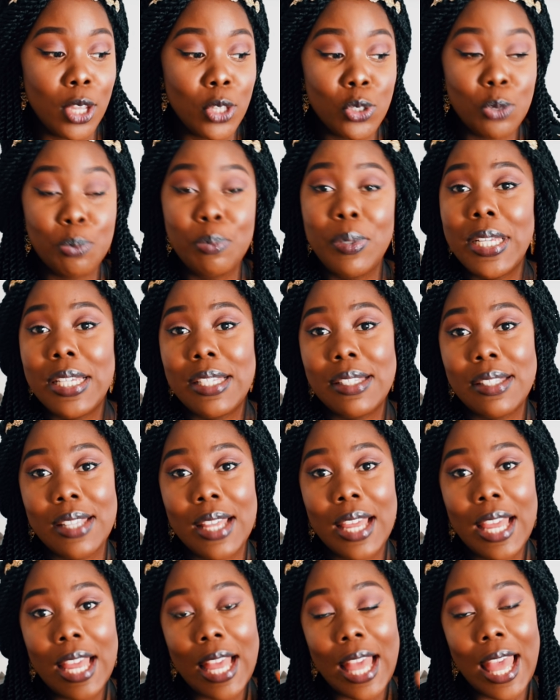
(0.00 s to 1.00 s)
So
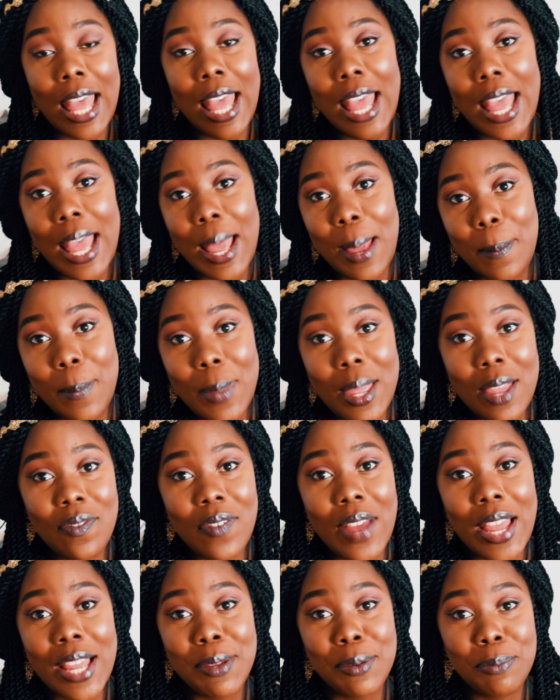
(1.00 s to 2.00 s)
please,
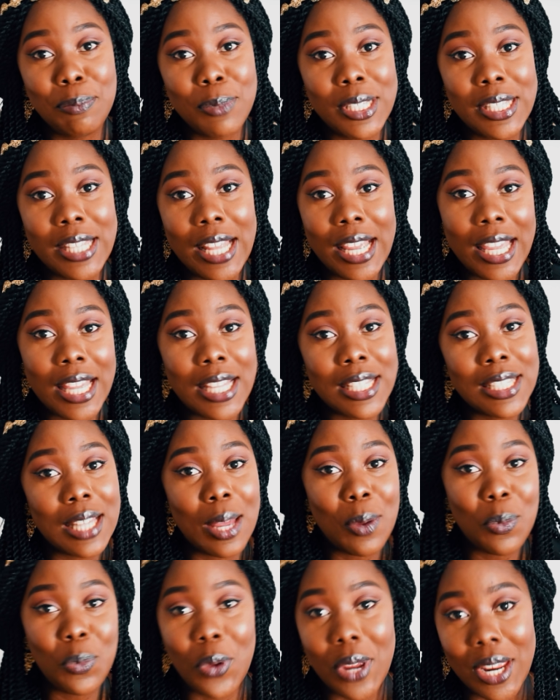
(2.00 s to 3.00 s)
if I am mistaken
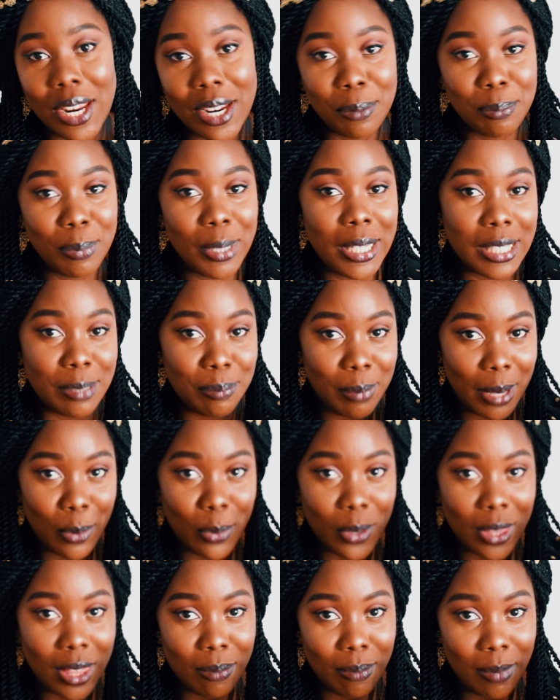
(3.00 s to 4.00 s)
somewhere, please
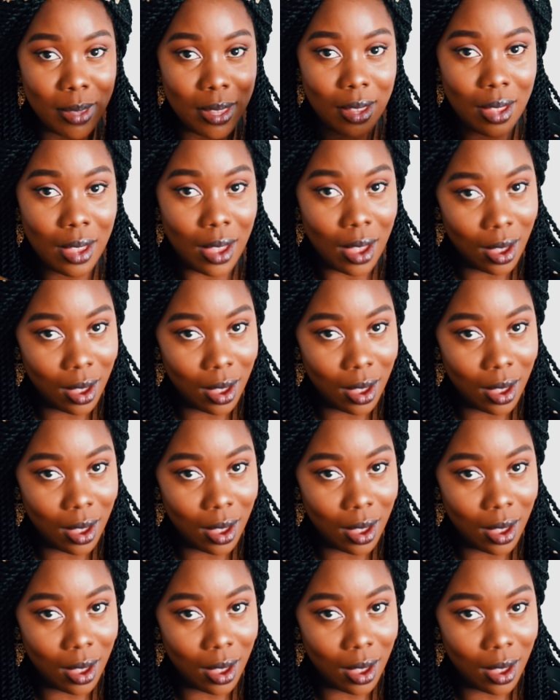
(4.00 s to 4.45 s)
bear with me.